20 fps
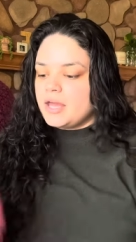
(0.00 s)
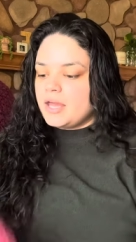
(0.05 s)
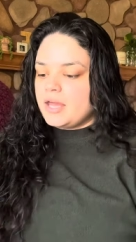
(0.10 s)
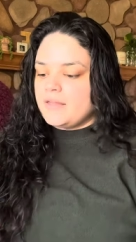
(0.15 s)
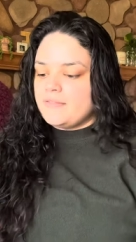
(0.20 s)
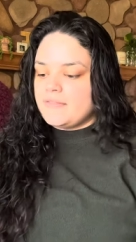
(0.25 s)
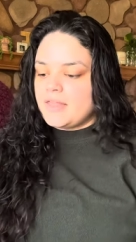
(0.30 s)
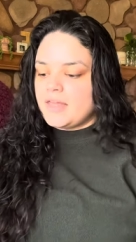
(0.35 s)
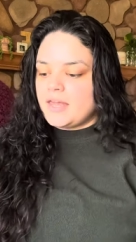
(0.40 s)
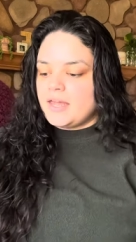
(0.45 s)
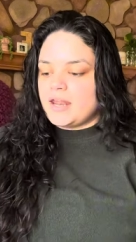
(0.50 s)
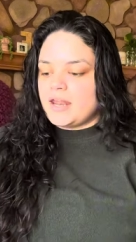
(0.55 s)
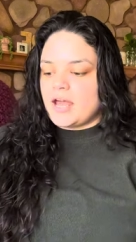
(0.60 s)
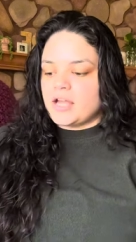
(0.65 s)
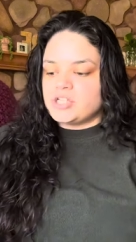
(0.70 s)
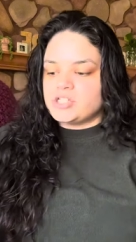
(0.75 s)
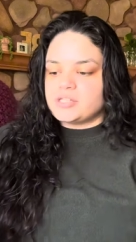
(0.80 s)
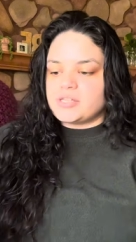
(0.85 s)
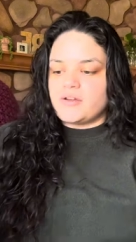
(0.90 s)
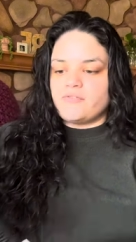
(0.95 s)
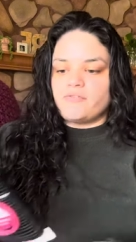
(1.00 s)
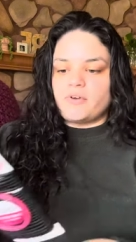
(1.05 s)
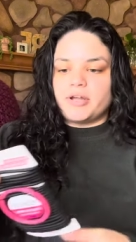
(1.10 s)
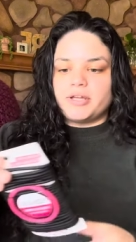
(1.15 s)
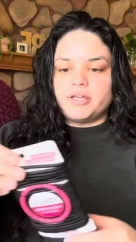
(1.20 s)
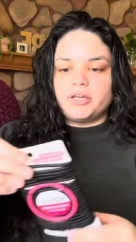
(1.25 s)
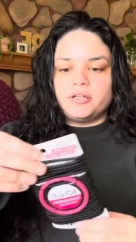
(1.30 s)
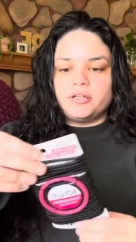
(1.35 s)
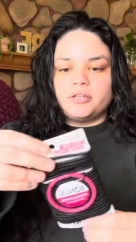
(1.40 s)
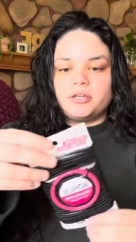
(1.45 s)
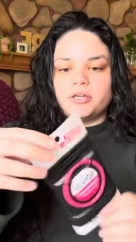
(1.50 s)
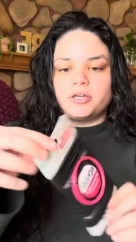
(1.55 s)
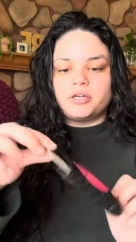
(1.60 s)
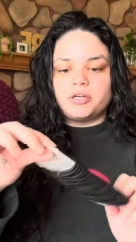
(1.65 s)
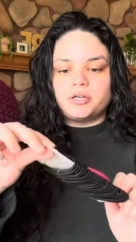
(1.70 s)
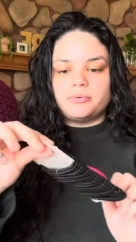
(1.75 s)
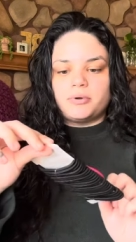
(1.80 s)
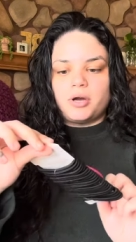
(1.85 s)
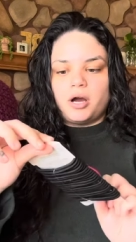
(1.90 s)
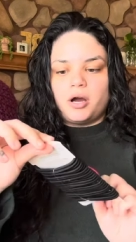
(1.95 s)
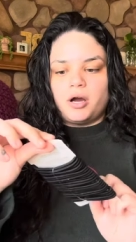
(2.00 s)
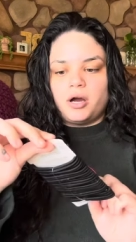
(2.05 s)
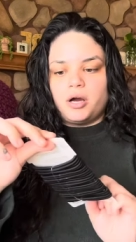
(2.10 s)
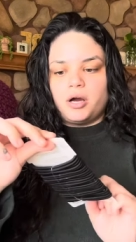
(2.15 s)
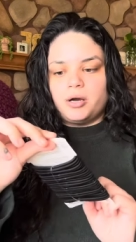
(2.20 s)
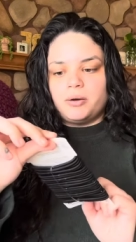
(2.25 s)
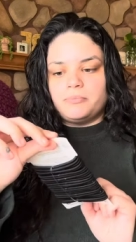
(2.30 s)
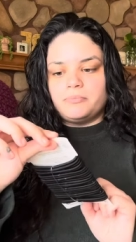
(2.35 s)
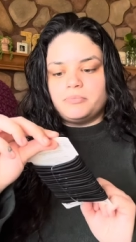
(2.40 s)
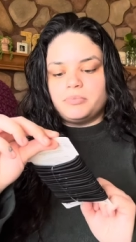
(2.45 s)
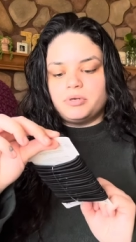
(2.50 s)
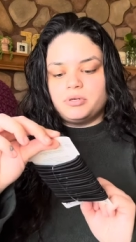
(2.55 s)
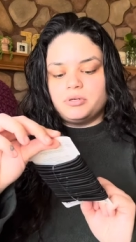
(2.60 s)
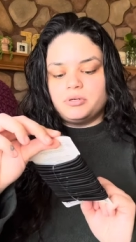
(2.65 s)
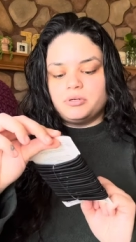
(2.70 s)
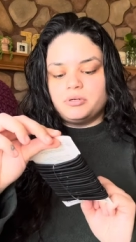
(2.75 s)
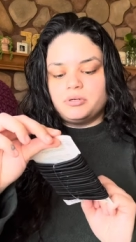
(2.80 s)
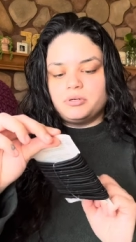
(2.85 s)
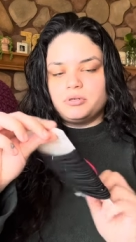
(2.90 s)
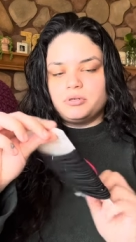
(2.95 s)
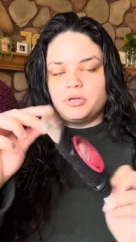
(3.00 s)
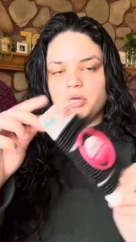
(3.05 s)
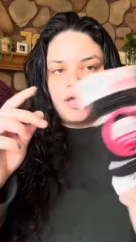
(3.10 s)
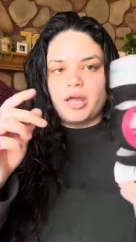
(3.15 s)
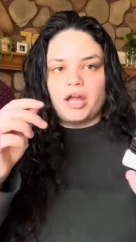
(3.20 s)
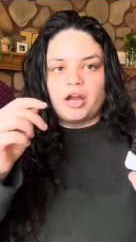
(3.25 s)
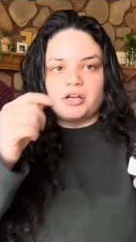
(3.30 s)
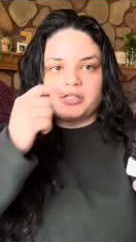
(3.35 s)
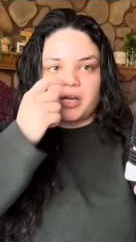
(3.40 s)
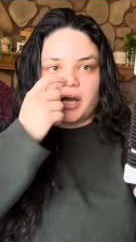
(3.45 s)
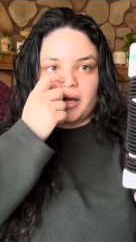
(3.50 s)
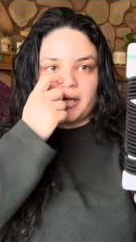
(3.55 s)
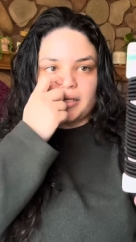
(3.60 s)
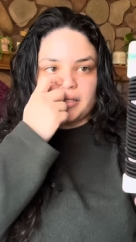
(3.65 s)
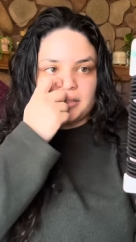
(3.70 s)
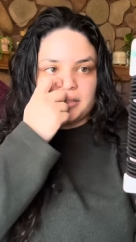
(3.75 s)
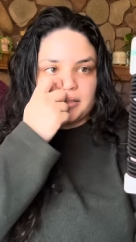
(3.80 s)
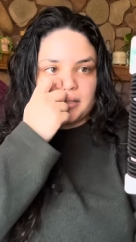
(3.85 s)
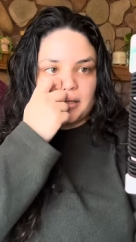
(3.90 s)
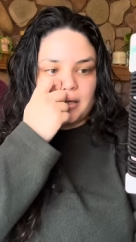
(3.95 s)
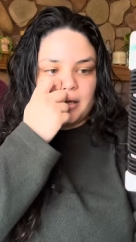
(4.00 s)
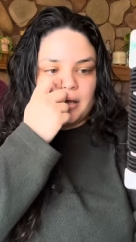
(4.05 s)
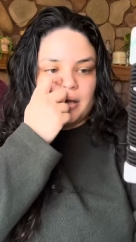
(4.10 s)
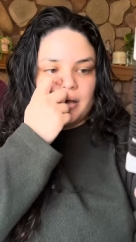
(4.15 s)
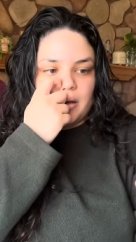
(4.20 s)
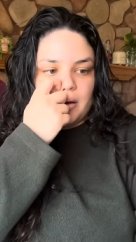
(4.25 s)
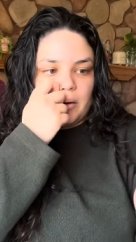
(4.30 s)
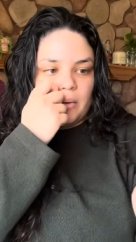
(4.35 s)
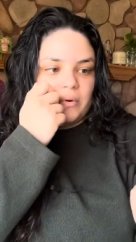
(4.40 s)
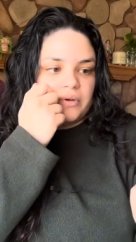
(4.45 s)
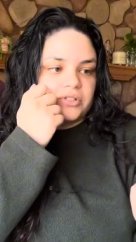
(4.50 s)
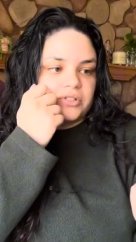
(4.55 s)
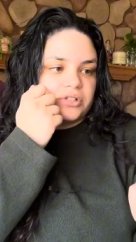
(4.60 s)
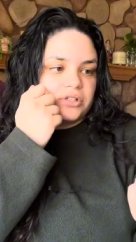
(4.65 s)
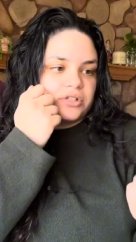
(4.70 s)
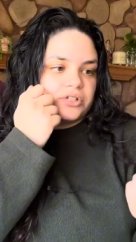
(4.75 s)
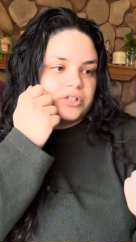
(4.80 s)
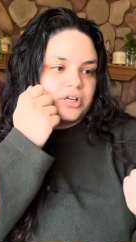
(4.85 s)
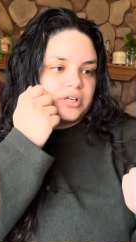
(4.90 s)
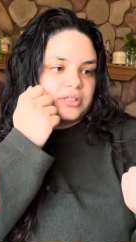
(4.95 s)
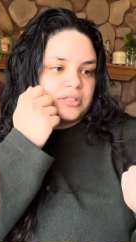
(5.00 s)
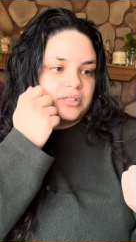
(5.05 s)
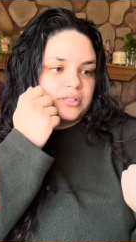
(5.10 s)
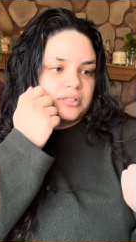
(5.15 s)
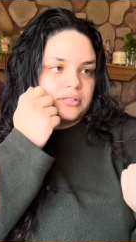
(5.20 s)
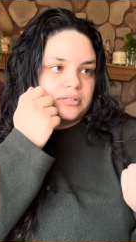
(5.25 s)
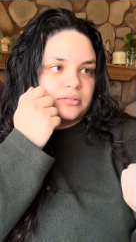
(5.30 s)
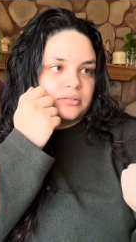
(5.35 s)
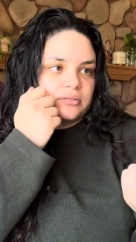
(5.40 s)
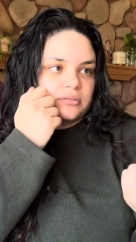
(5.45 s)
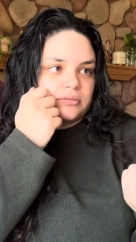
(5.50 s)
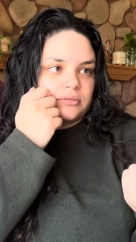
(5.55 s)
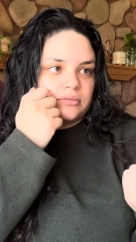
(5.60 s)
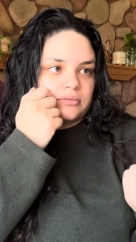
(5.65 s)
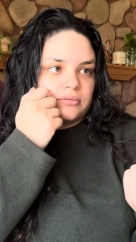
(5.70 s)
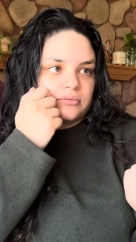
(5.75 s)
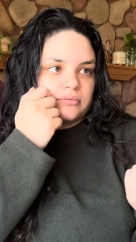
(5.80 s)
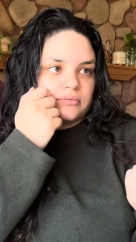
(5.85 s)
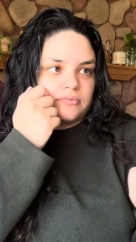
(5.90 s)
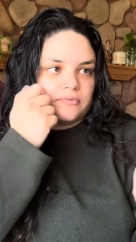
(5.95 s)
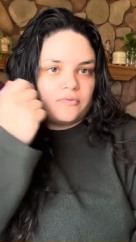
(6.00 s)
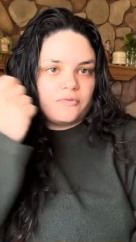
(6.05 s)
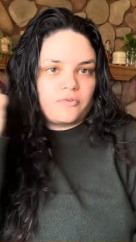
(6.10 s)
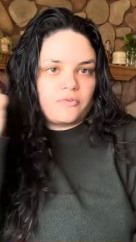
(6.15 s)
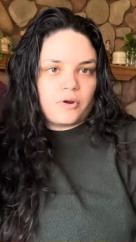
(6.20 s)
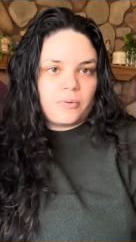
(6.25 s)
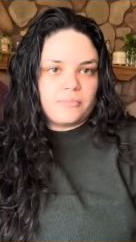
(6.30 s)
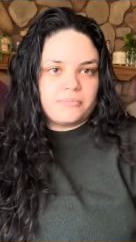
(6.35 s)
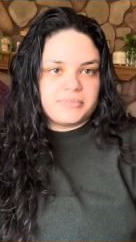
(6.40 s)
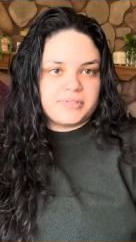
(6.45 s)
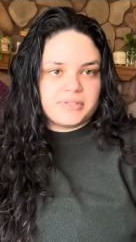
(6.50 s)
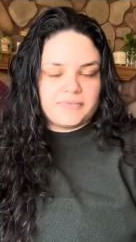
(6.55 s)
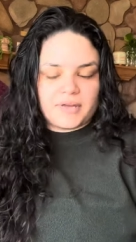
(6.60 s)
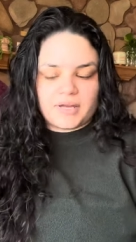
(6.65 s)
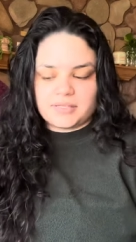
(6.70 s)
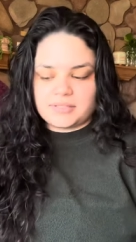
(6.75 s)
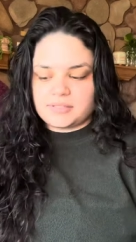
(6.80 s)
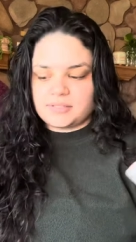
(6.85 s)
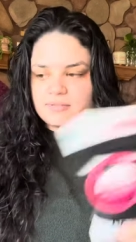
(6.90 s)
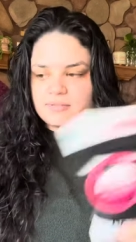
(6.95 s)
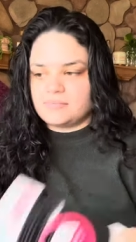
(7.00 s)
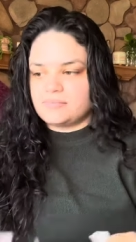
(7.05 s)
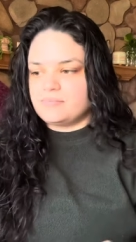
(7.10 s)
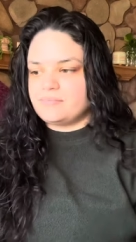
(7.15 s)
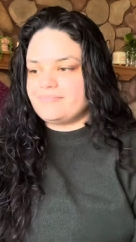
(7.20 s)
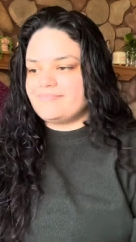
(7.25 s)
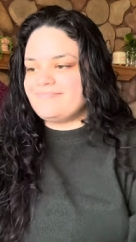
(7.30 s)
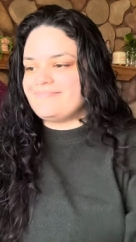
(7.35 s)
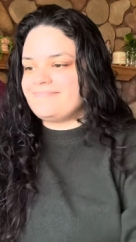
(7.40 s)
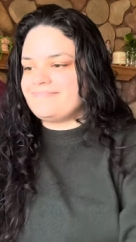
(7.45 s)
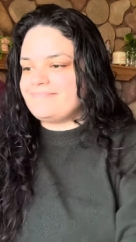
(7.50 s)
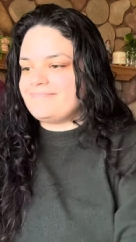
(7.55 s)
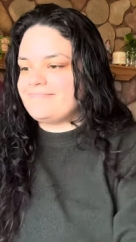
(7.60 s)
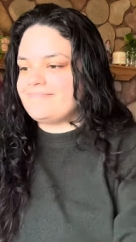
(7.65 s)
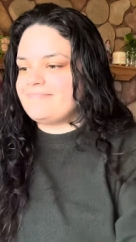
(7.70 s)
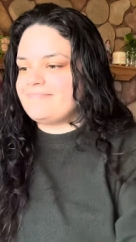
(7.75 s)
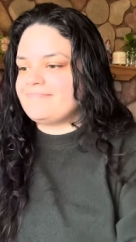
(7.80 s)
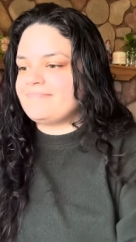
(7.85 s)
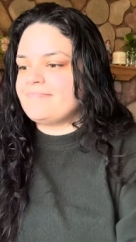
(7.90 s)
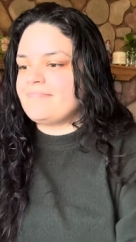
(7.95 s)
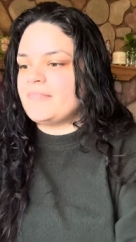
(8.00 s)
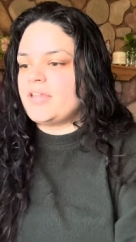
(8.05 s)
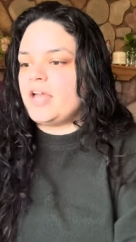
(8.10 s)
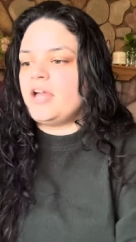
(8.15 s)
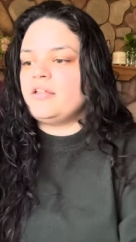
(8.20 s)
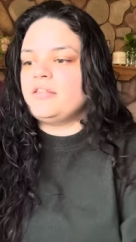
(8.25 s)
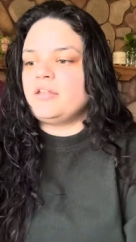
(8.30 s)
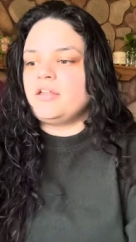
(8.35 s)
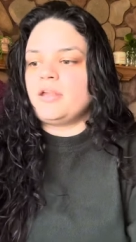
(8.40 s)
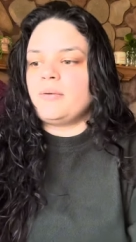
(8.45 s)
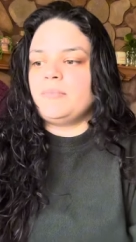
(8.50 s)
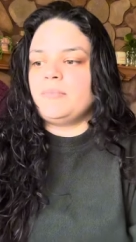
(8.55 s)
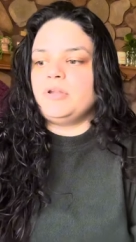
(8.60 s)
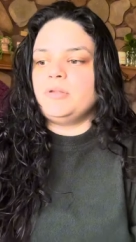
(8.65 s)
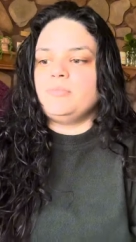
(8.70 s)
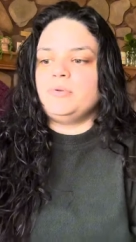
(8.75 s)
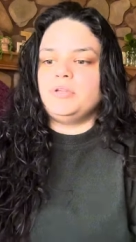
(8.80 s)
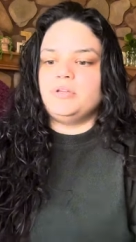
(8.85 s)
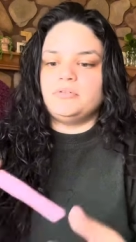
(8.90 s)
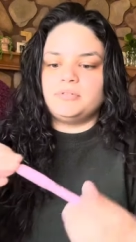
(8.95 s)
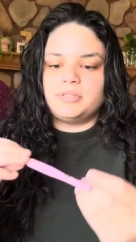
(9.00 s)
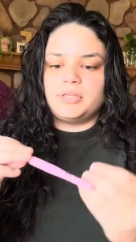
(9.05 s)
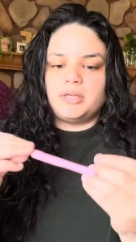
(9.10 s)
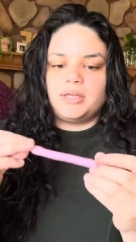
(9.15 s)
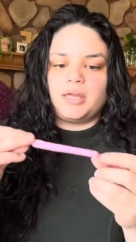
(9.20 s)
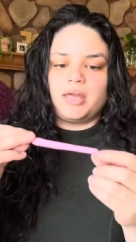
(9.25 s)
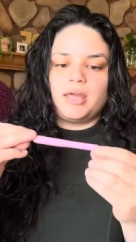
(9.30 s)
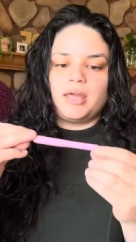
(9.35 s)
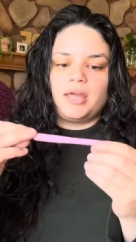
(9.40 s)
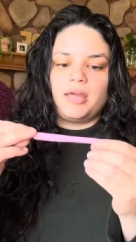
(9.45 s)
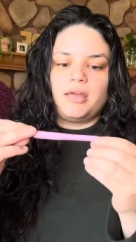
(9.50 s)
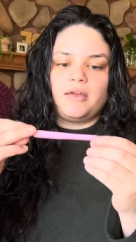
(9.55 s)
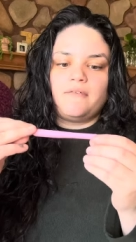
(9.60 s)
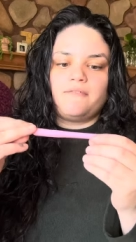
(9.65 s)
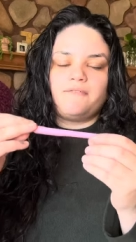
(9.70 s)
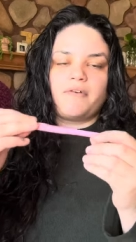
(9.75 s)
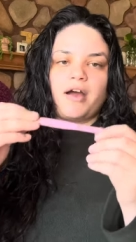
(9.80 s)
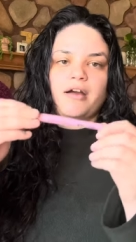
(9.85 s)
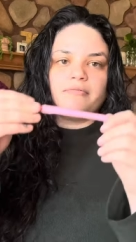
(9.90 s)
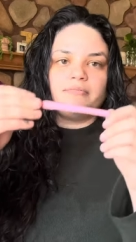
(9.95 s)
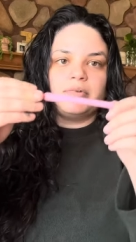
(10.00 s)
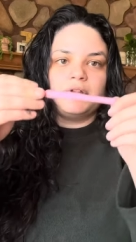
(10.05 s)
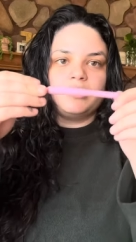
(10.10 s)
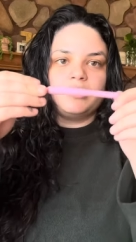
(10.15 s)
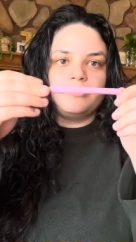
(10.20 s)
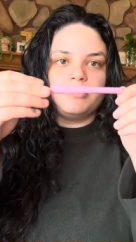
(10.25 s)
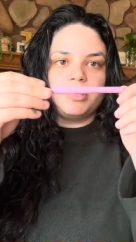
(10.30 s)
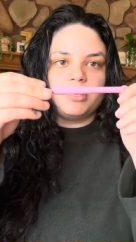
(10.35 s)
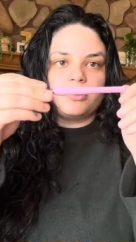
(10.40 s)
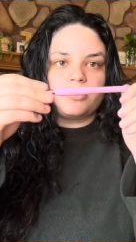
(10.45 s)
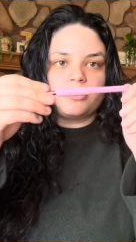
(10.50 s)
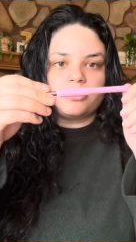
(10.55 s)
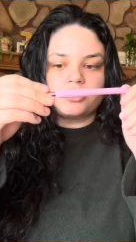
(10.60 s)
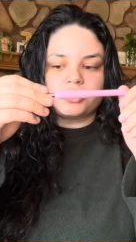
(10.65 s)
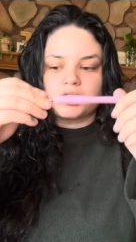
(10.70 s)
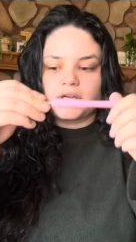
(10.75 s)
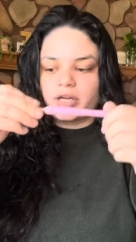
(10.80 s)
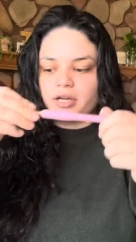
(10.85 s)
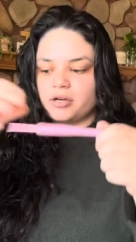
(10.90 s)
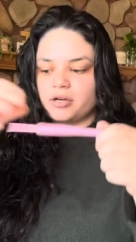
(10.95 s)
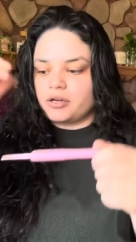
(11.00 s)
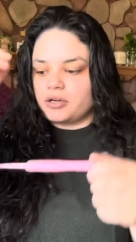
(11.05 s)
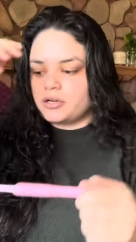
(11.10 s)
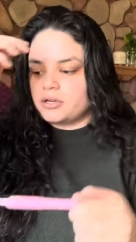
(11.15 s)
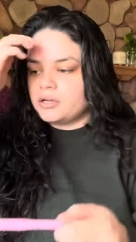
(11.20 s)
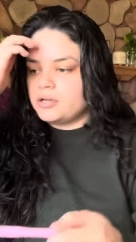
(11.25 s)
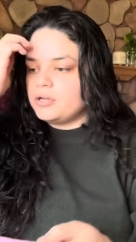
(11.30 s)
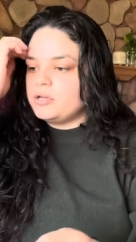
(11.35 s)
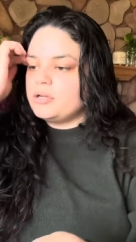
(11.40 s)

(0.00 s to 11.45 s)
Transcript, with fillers: And then I just have regular um, hair ties, which are just from CVS. And then I'm gonna be using a five millimeter crochet hook.